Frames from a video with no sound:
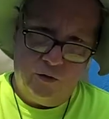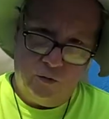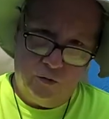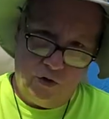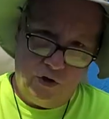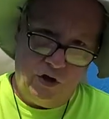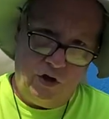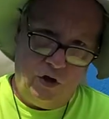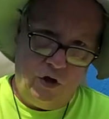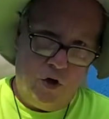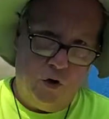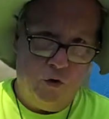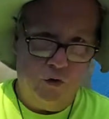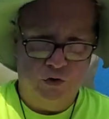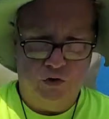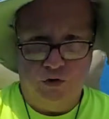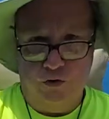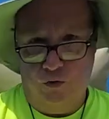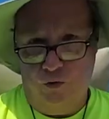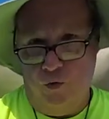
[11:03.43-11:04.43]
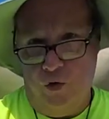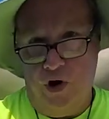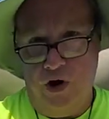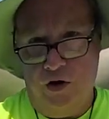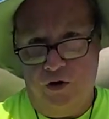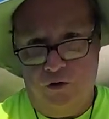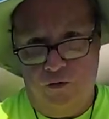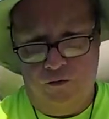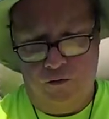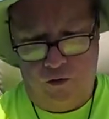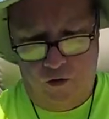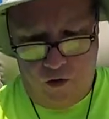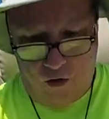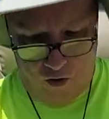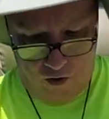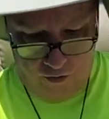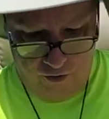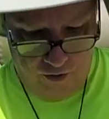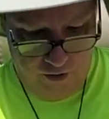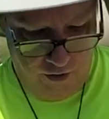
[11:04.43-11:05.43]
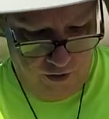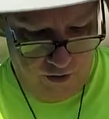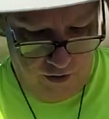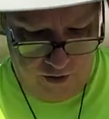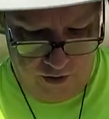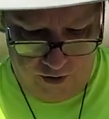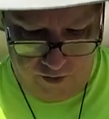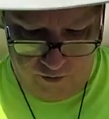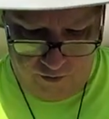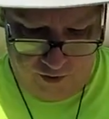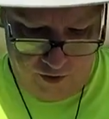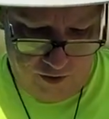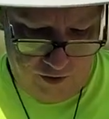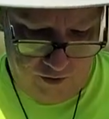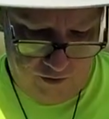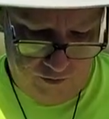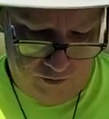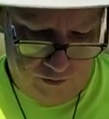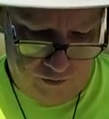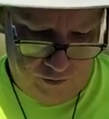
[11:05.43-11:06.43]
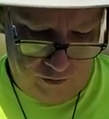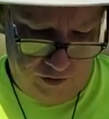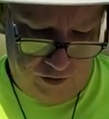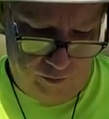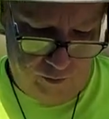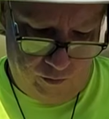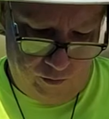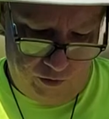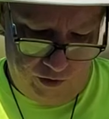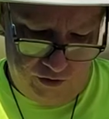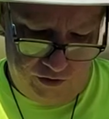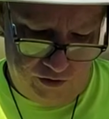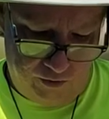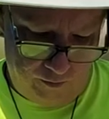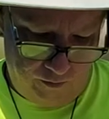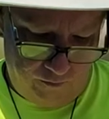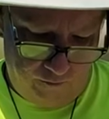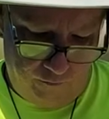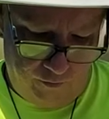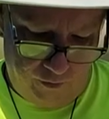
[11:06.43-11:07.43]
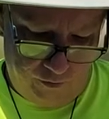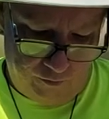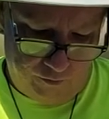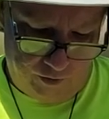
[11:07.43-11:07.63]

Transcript: of really goes your way overall. In the end, you end up in a relationship that feels